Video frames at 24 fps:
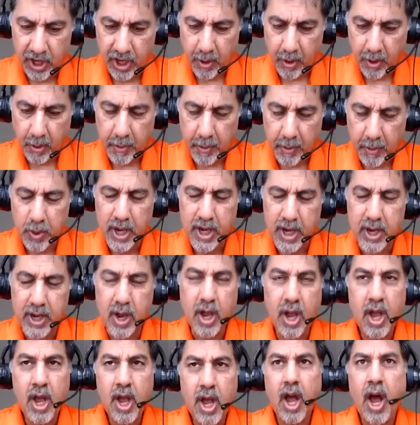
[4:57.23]
here. I mean,
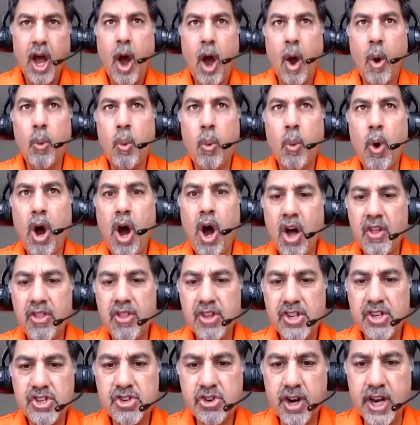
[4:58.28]
what
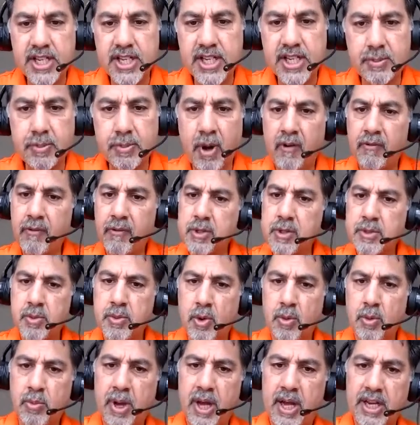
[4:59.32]
other trends apart from
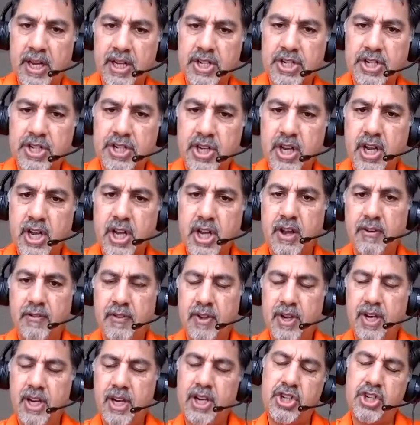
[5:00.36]
small batch
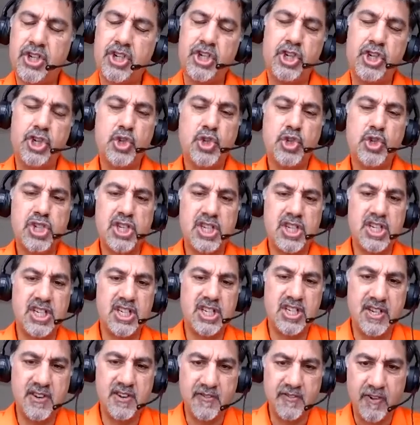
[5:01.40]
filling do you see
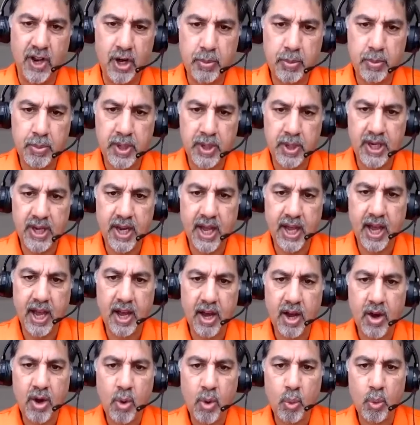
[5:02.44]
developing
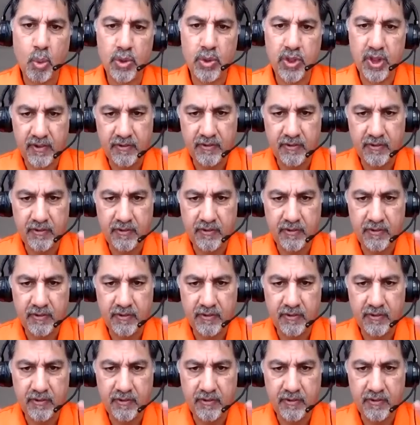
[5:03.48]
now within